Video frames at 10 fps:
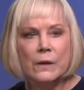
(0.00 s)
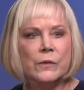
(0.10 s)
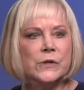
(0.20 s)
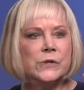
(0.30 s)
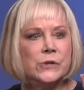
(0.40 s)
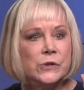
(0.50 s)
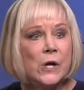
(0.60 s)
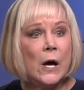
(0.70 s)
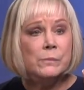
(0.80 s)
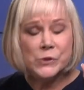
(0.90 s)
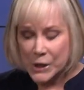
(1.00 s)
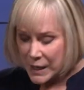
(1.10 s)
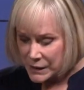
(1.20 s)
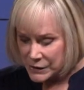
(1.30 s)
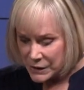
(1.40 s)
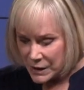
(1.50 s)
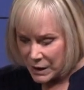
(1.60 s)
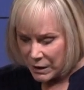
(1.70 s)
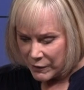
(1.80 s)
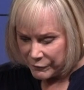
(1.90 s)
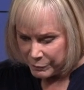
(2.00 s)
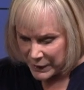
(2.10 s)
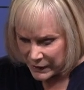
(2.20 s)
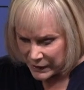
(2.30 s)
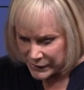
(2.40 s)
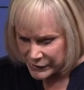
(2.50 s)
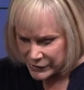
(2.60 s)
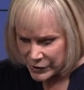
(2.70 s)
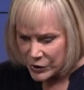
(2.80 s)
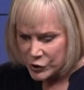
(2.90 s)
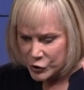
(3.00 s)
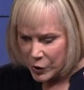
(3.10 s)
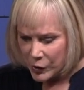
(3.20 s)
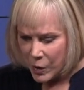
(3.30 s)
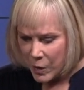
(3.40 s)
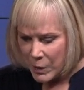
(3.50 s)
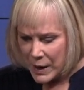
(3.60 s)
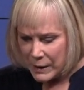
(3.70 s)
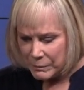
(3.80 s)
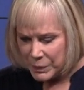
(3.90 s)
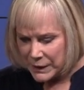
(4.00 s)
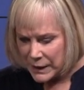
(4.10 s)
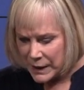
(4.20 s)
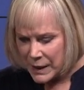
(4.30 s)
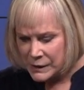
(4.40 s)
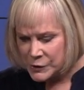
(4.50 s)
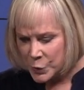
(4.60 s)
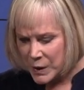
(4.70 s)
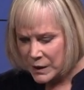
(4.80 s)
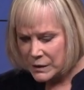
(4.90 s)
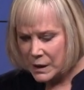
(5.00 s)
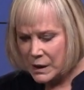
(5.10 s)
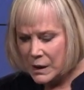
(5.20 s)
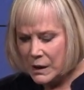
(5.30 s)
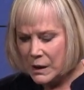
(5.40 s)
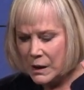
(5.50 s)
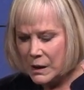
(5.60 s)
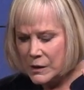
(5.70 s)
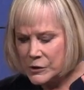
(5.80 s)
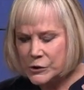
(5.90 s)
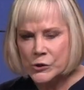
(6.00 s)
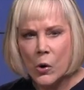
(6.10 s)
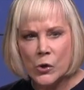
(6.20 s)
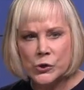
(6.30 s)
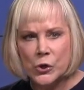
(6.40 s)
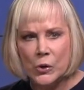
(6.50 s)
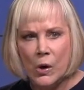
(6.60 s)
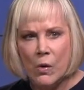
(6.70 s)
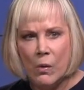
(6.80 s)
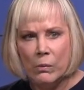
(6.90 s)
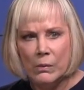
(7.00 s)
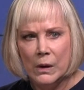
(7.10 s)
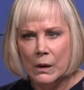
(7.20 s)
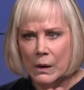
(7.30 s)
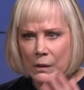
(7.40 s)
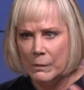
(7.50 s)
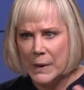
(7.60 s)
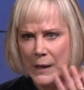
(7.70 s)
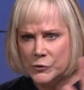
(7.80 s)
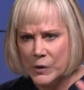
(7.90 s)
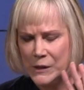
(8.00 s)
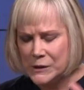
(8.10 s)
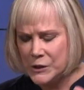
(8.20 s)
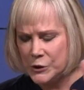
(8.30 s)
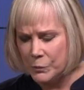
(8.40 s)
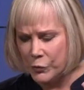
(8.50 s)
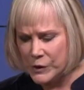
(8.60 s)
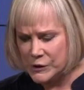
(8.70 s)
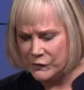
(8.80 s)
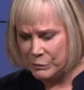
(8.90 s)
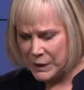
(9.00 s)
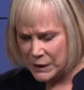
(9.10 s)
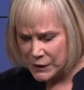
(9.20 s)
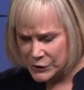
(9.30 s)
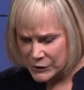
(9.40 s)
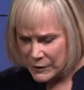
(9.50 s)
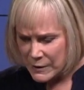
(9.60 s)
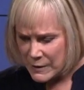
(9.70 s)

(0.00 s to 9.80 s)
The subject of peace, shalom, begins with sar shalom, the bad translation, Prince of Peace,